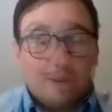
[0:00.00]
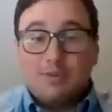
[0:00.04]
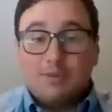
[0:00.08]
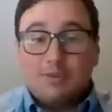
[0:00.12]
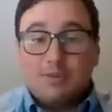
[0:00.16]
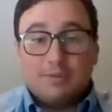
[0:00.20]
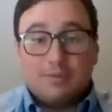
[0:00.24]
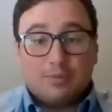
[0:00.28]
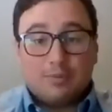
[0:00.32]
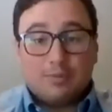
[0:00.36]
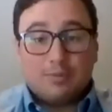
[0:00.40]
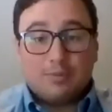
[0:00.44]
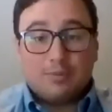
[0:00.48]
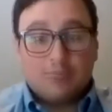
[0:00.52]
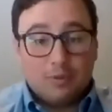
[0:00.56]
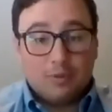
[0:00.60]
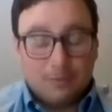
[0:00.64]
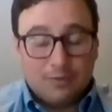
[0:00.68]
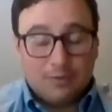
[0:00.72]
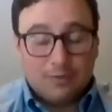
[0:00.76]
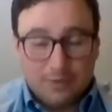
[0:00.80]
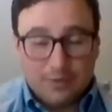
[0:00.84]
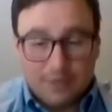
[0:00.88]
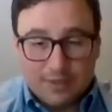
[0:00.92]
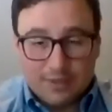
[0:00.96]
might have been
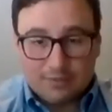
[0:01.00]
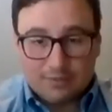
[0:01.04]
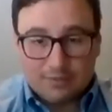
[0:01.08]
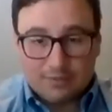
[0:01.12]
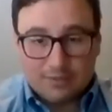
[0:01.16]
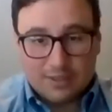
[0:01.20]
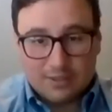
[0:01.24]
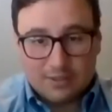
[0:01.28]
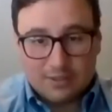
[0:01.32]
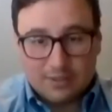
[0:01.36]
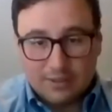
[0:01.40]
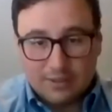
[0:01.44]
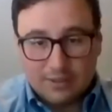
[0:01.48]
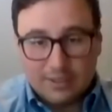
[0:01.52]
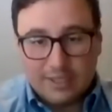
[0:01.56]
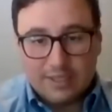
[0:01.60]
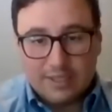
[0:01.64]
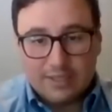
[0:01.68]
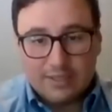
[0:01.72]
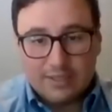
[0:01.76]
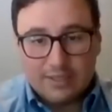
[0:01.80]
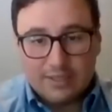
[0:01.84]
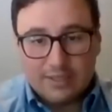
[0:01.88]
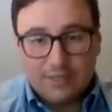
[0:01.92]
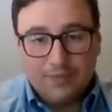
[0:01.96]
approved for this rental
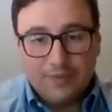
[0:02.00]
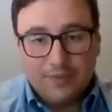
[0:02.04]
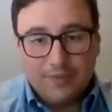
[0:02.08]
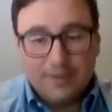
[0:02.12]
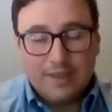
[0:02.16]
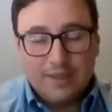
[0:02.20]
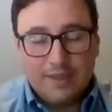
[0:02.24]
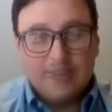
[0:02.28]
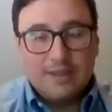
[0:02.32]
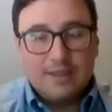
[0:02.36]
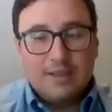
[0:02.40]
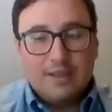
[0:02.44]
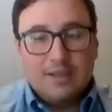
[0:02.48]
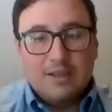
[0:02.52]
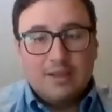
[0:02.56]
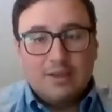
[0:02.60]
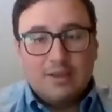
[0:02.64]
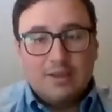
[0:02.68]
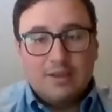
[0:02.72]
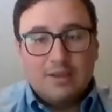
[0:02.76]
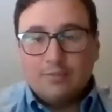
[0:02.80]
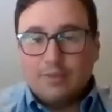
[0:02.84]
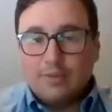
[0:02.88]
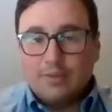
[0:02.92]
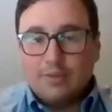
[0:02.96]
aid,
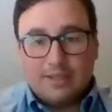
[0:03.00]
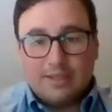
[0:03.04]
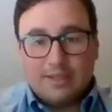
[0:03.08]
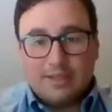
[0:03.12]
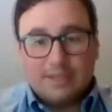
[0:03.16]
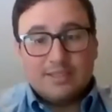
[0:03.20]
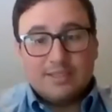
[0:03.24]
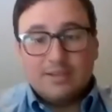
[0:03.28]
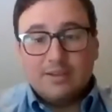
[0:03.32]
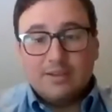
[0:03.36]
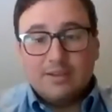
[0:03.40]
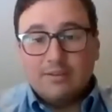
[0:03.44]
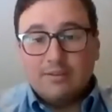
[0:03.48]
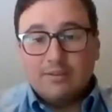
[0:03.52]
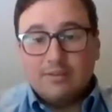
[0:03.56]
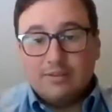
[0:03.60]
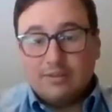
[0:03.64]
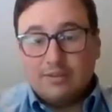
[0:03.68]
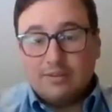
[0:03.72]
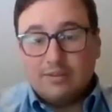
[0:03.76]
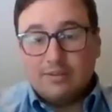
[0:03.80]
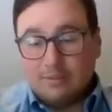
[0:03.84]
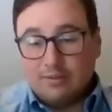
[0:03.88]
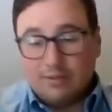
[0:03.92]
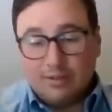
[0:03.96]
but they still
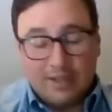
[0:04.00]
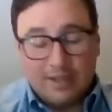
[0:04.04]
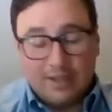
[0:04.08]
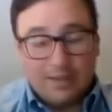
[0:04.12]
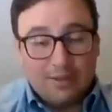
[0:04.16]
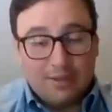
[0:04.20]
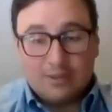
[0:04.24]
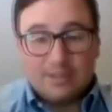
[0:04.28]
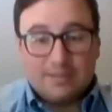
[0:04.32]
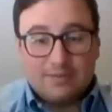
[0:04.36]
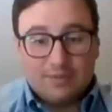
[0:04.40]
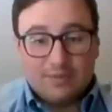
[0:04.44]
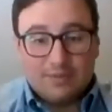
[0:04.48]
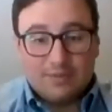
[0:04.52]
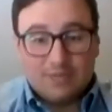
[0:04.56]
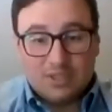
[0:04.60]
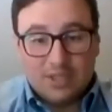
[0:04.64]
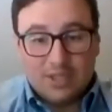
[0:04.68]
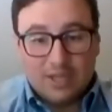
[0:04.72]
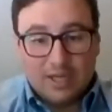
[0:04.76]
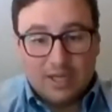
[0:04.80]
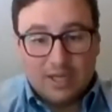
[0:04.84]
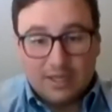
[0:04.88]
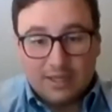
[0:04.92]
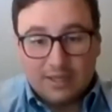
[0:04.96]
their landlord still hasn't
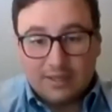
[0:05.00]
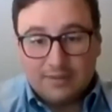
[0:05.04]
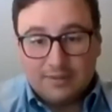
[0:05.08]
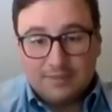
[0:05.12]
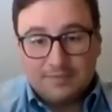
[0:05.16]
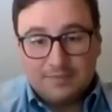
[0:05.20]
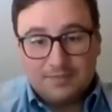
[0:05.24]
received the